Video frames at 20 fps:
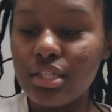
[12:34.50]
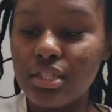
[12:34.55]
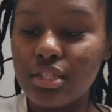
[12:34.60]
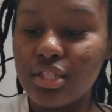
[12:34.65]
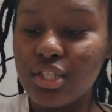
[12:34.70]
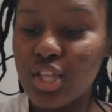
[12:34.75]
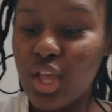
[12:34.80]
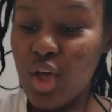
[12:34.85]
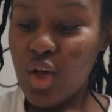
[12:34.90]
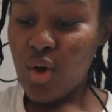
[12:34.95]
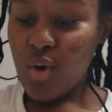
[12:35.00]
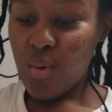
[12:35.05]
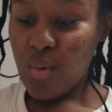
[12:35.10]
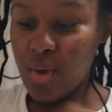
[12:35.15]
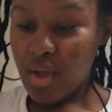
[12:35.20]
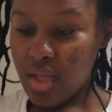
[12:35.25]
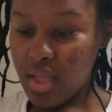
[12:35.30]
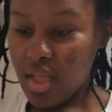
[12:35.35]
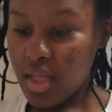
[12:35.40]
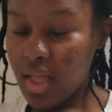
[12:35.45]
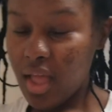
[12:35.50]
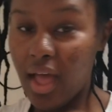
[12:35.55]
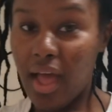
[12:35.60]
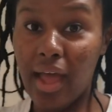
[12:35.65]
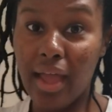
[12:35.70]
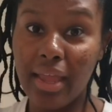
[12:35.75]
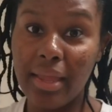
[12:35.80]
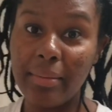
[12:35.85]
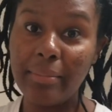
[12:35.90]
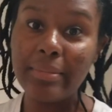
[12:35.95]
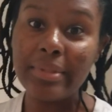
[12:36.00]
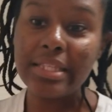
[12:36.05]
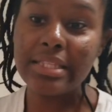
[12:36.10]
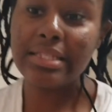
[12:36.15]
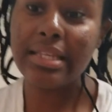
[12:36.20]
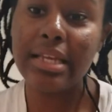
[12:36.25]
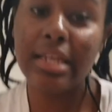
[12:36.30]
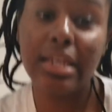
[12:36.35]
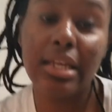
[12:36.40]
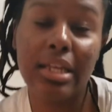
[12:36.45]
so I am
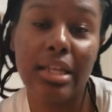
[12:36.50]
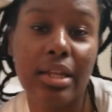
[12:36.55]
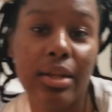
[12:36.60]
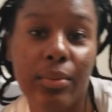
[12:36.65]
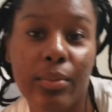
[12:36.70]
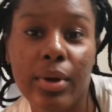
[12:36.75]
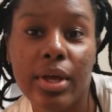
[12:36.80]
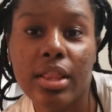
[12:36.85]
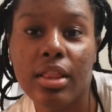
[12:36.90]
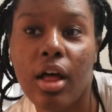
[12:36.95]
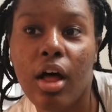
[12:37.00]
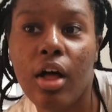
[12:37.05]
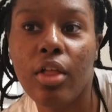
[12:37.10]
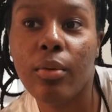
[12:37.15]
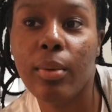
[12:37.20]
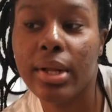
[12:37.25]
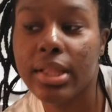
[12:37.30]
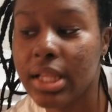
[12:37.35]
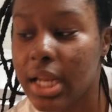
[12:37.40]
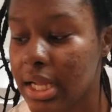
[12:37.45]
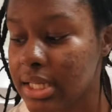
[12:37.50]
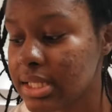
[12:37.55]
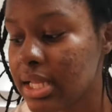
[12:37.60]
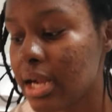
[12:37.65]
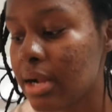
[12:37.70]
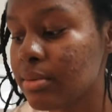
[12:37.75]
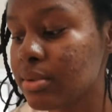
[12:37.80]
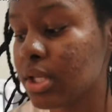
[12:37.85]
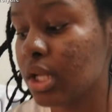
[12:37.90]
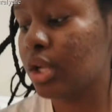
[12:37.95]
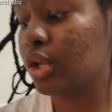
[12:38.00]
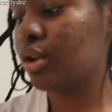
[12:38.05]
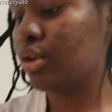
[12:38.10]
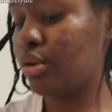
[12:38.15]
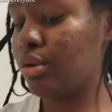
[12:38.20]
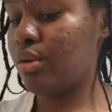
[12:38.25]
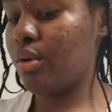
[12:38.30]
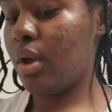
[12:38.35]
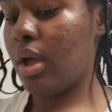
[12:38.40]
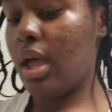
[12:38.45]
done with all the work that I said I was gonna
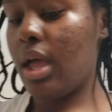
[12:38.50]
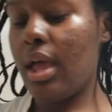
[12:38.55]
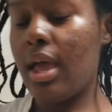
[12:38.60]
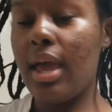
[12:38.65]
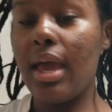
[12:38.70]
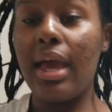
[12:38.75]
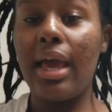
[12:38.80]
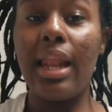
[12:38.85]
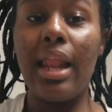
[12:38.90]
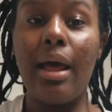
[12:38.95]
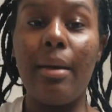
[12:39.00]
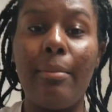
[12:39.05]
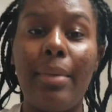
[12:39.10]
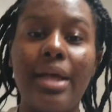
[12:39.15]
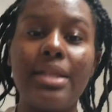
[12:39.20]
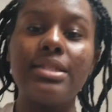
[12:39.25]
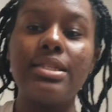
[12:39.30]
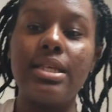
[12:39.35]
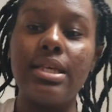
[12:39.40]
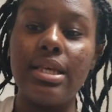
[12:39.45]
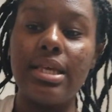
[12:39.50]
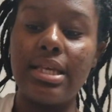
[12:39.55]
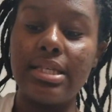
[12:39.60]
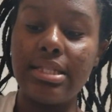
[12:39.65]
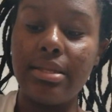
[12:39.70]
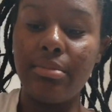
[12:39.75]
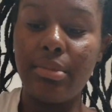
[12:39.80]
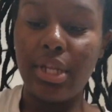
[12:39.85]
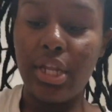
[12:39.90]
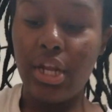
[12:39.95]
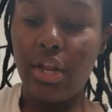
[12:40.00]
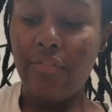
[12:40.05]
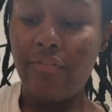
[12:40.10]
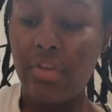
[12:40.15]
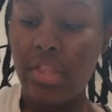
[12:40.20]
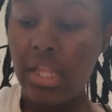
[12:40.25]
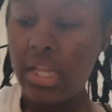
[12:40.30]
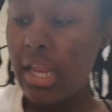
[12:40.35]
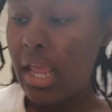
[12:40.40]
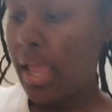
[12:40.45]
do, and I'm about to get some dinner for
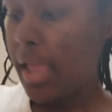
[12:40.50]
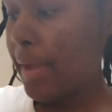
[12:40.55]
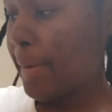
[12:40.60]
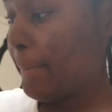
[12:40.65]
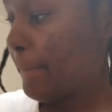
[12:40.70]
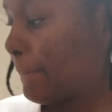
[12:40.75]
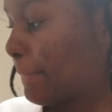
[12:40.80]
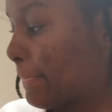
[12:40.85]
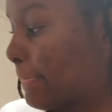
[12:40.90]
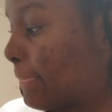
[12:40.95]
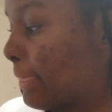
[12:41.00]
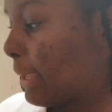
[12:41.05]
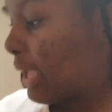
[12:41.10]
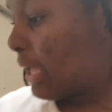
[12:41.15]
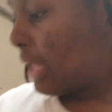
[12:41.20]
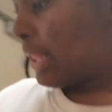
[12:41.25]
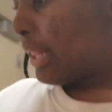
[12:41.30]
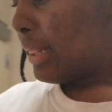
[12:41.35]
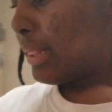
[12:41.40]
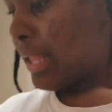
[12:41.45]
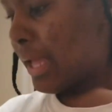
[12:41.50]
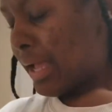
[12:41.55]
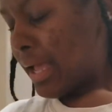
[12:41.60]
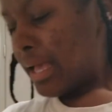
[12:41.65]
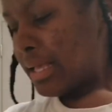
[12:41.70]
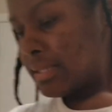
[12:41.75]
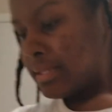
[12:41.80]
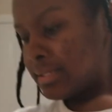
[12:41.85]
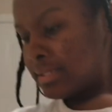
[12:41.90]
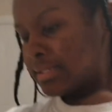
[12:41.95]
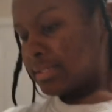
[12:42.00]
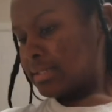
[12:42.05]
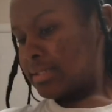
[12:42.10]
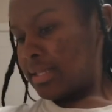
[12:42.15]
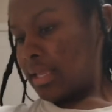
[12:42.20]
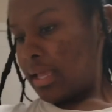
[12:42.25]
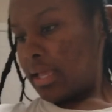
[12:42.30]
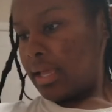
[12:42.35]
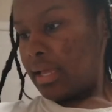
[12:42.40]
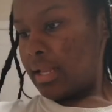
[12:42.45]
the day. Like I
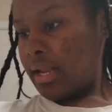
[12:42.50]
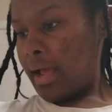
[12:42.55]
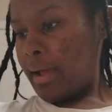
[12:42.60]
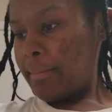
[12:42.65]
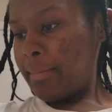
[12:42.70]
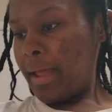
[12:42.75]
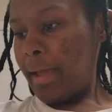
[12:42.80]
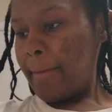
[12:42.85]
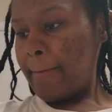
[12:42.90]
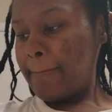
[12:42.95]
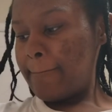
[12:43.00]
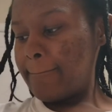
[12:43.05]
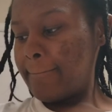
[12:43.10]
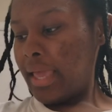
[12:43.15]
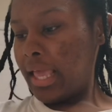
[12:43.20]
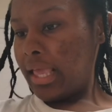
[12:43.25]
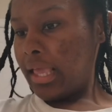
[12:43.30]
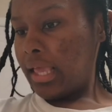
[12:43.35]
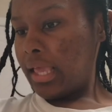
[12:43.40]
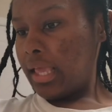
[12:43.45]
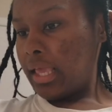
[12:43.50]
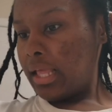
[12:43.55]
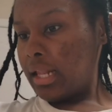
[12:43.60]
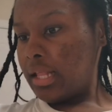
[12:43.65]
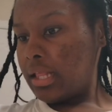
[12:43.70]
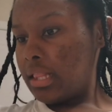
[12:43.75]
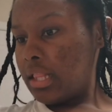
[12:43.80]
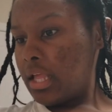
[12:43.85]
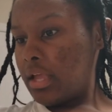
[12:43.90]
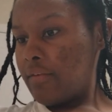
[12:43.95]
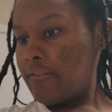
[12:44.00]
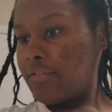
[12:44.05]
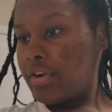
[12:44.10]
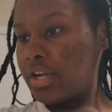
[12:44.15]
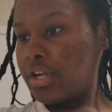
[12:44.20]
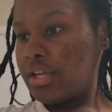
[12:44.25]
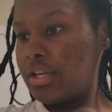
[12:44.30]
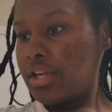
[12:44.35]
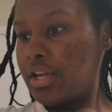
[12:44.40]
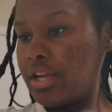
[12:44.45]
said, I'm not making anything for
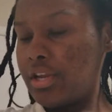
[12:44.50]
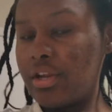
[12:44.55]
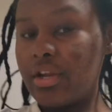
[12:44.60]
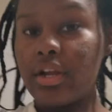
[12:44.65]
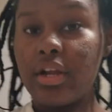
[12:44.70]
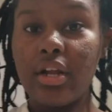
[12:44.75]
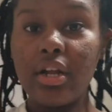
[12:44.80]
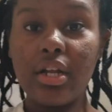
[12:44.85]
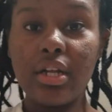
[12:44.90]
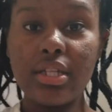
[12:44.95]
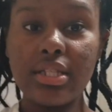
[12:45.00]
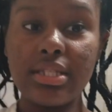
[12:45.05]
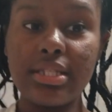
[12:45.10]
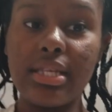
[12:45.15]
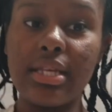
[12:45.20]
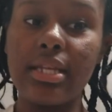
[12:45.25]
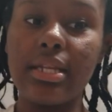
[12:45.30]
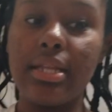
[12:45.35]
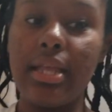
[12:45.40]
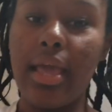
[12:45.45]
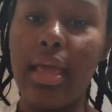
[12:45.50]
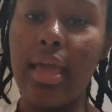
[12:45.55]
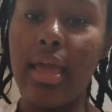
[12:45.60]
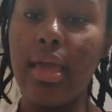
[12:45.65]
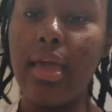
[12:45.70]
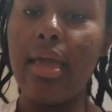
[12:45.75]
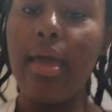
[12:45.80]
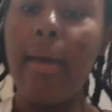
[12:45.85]
dinner today,